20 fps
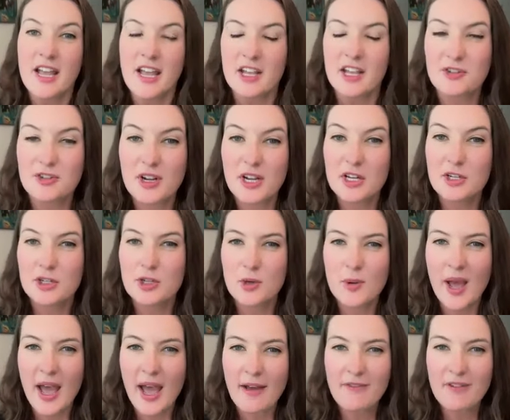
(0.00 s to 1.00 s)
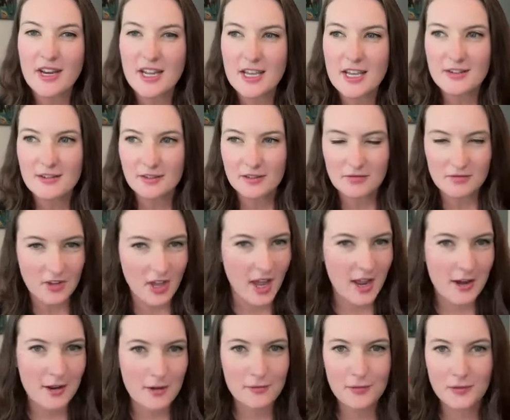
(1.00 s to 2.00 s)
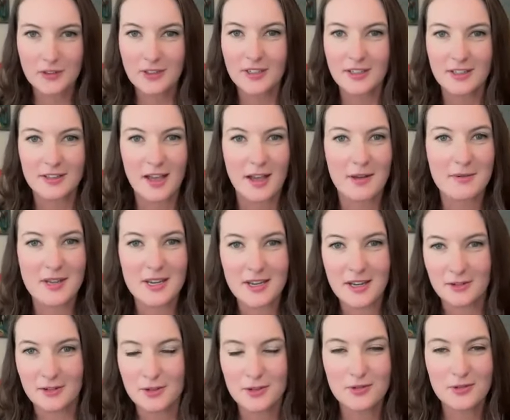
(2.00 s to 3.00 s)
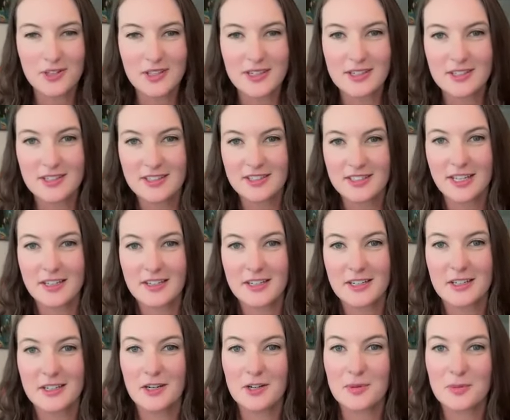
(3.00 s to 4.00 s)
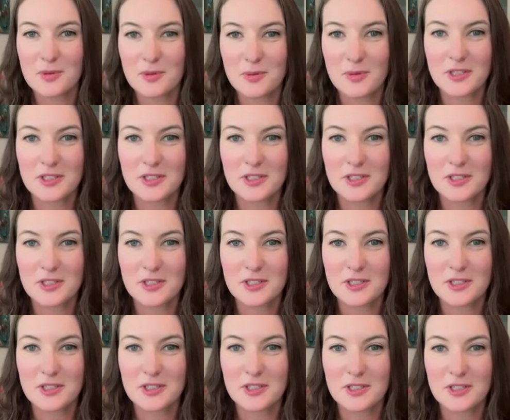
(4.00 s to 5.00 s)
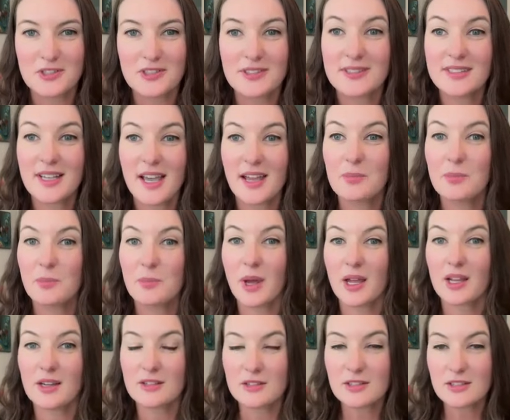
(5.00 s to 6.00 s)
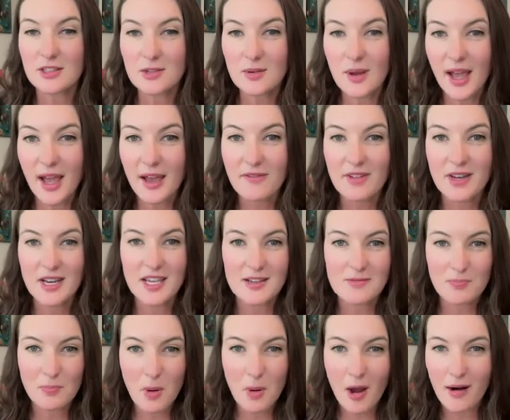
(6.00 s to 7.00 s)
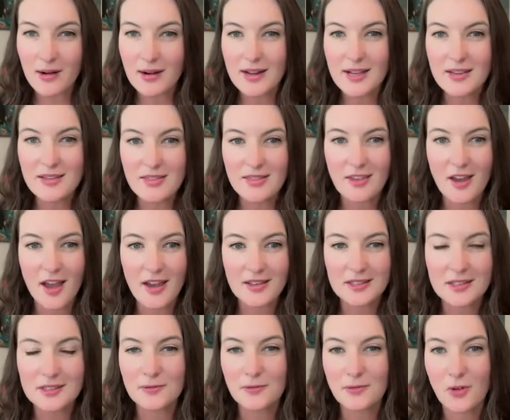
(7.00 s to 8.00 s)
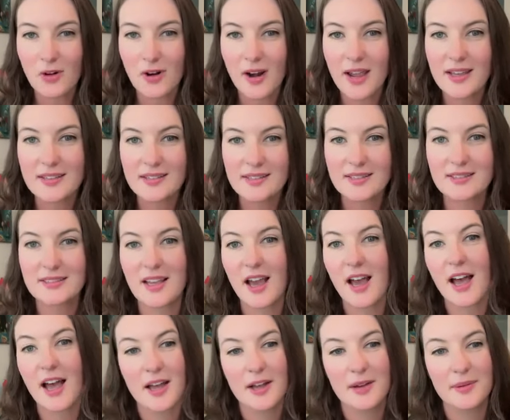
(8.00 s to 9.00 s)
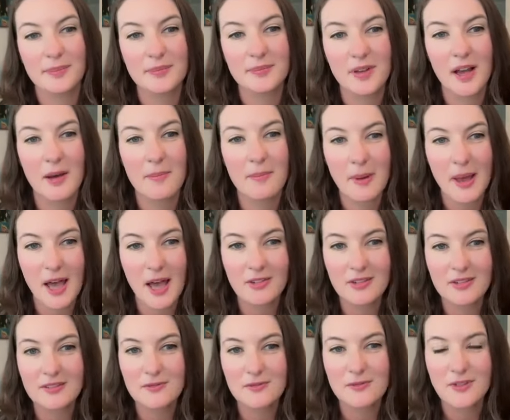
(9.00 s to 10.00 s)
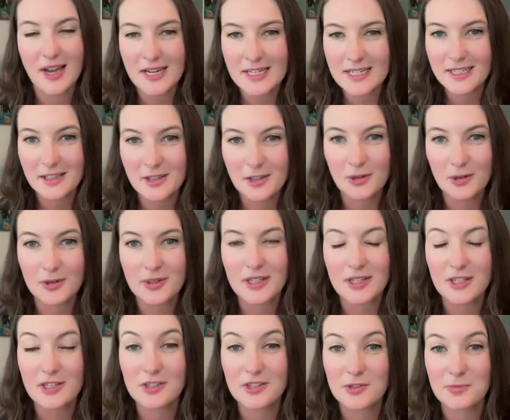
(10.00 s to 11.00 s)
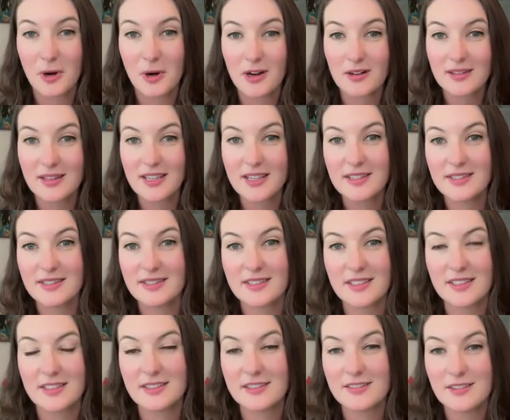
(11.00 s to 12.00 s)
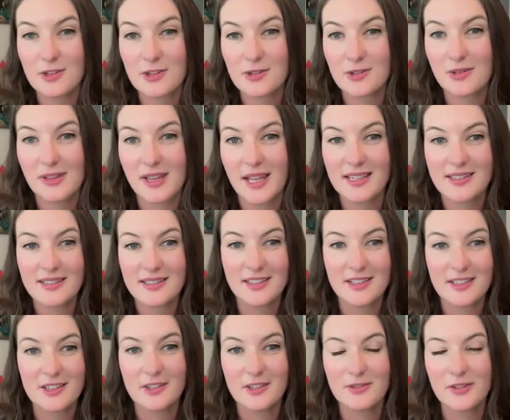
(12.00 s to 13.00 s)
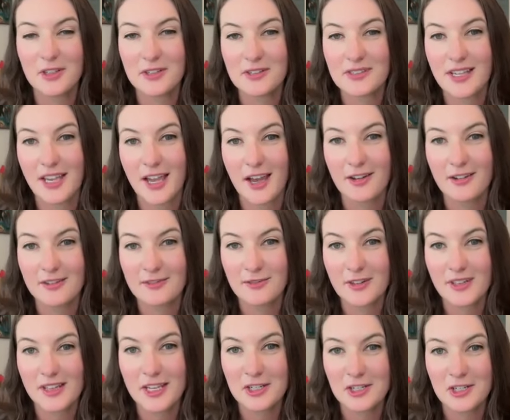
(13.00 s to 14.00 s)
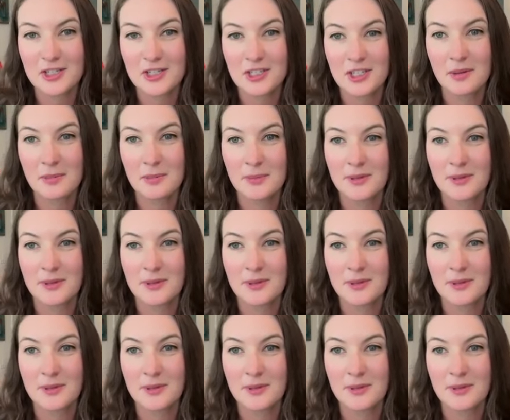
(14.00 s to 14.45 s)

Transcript: Andrea, do you have any you really just nailed it home with what you just said, but do you have any parting thoughts for us about finding gold in your smart lists and utilizing your Real Scout relationship?